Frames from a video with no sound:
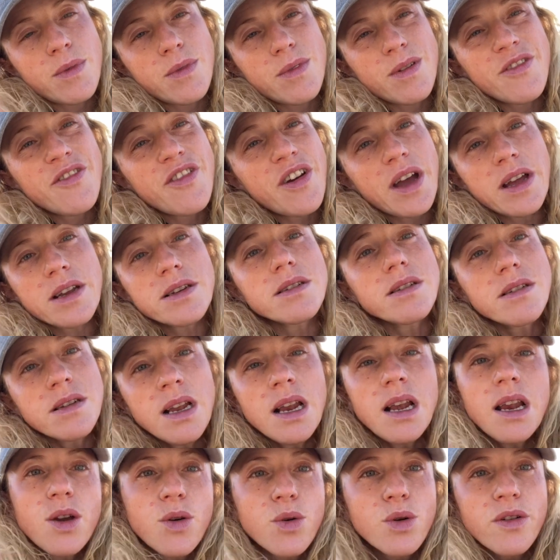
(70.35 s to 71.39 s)
In fact,
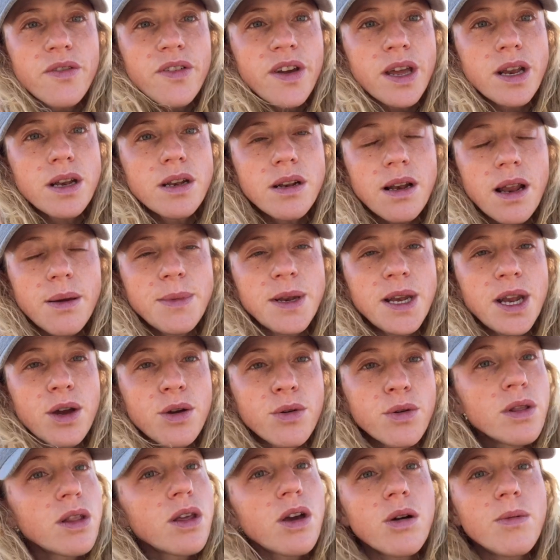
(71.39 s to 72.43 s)
nearly all of it. Let me know
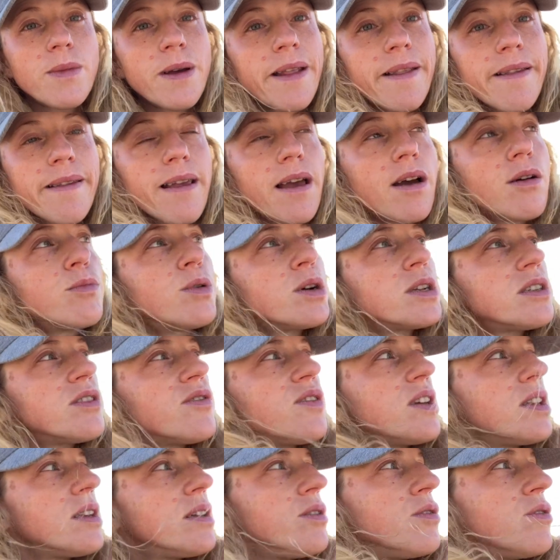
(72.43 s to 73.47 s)
in the comments how much of
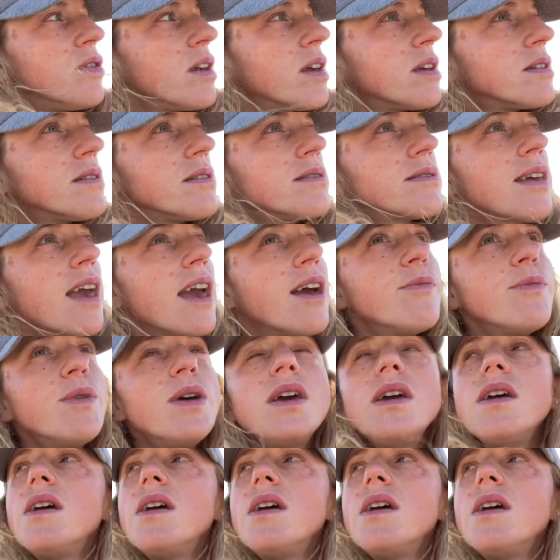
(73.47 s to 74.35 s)
it you think is a scam.